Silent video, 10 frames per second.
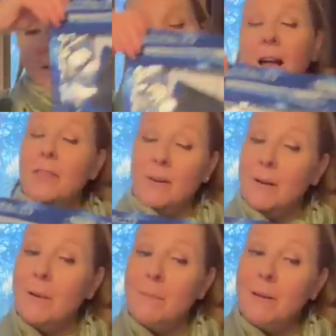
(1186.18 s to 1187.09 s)
a
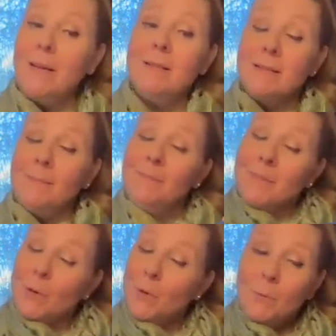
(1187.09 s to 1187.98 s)
thread bed, because
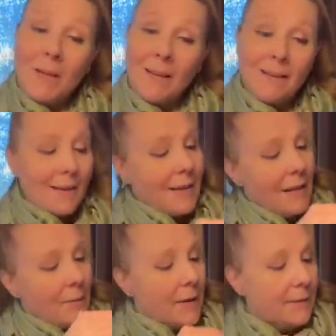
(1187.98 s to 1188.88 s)
you know me, I
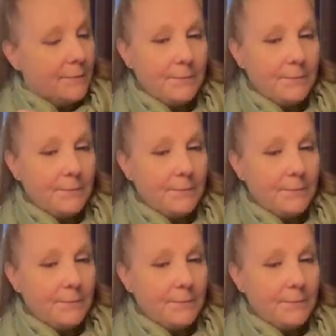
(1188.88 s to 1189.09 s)
need one.